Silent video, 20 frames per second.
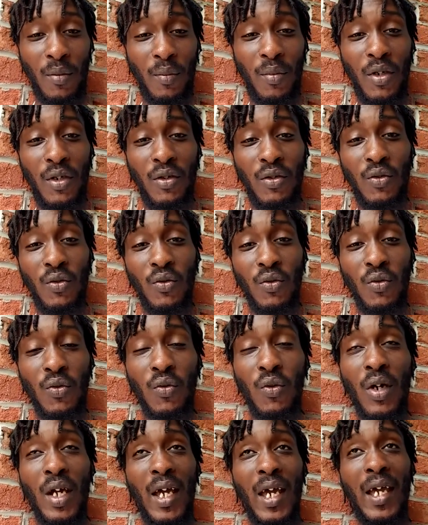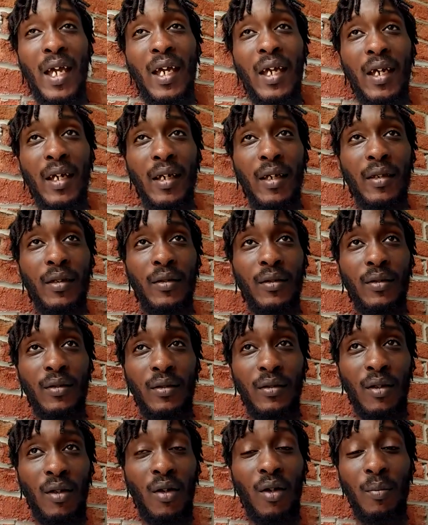But you add
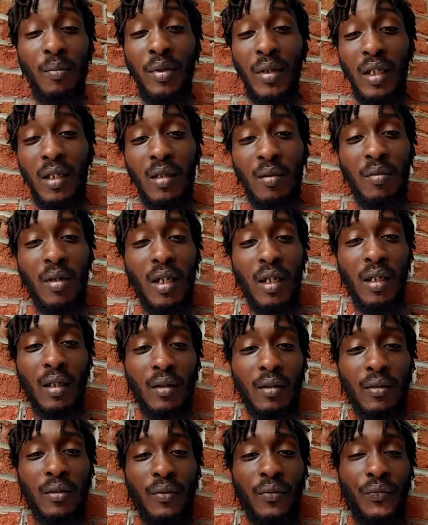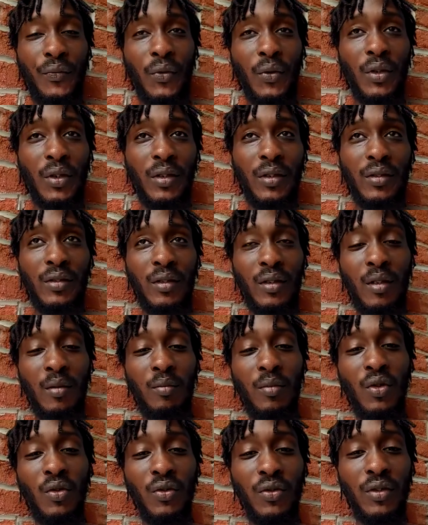or piggyback the voice
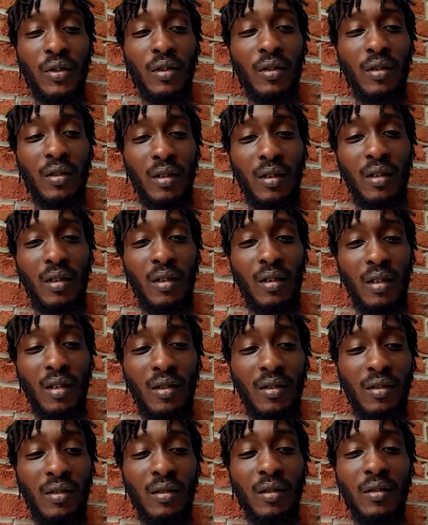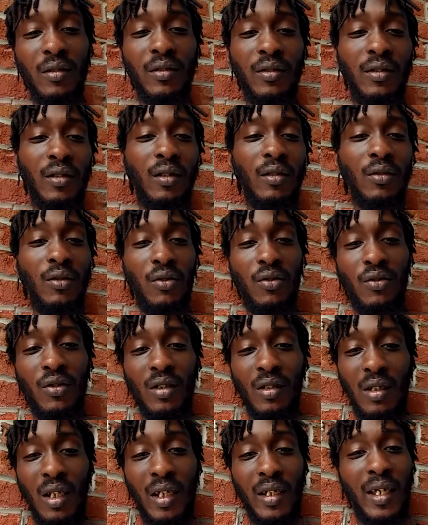and music into the signal. You
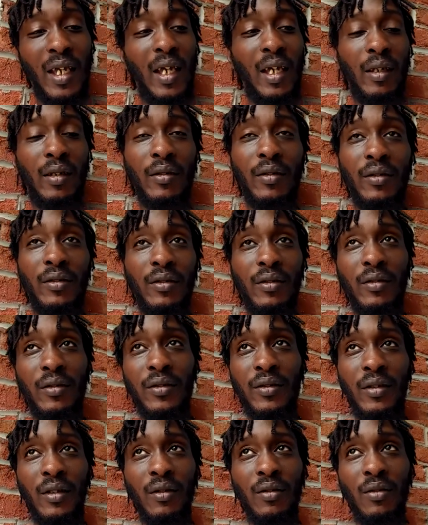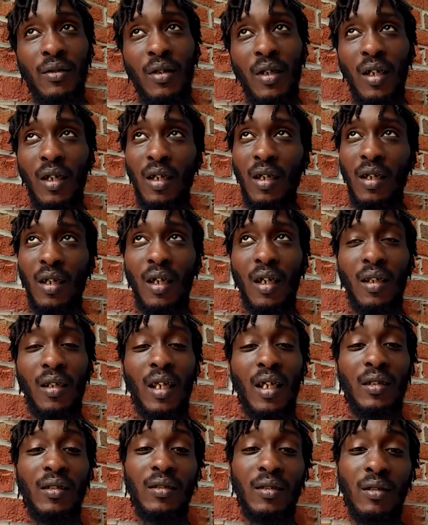just like add it into the signal, and
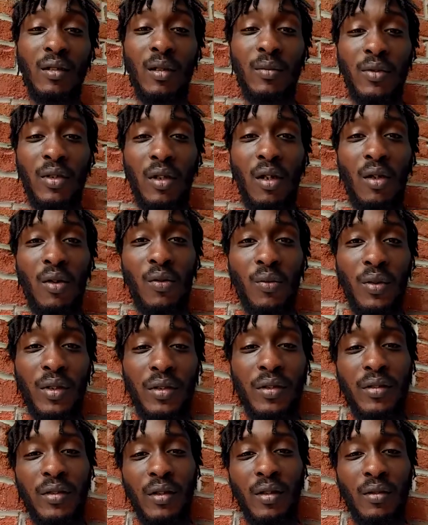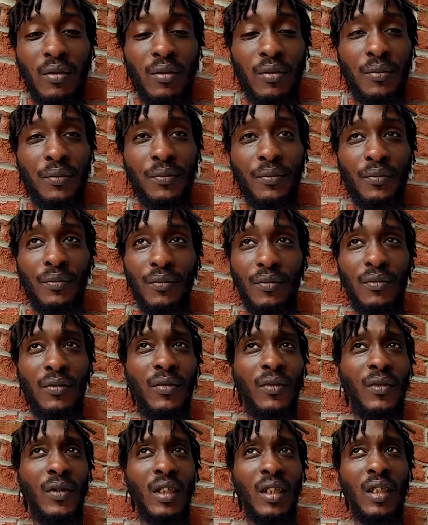that just comes along with the signal
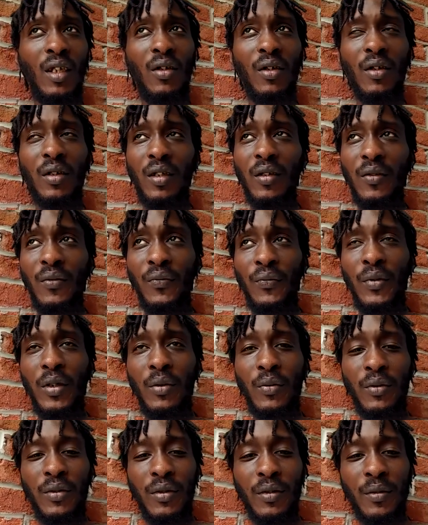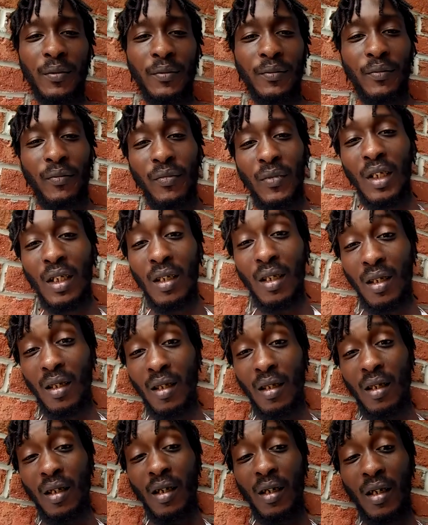uh, and the frequency.
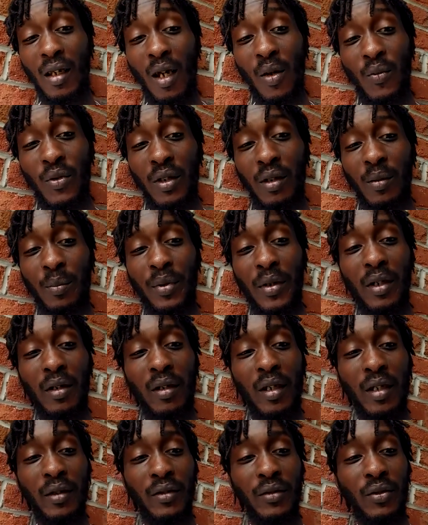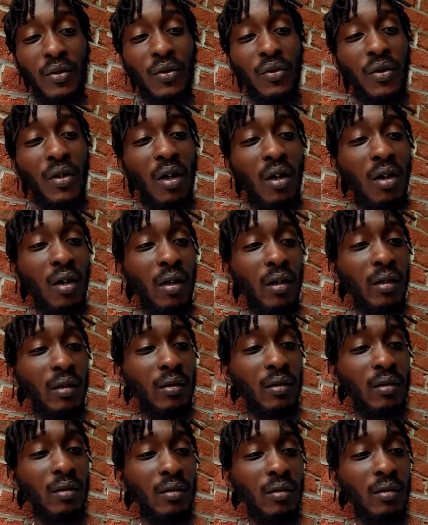And I want to compare that to the heart.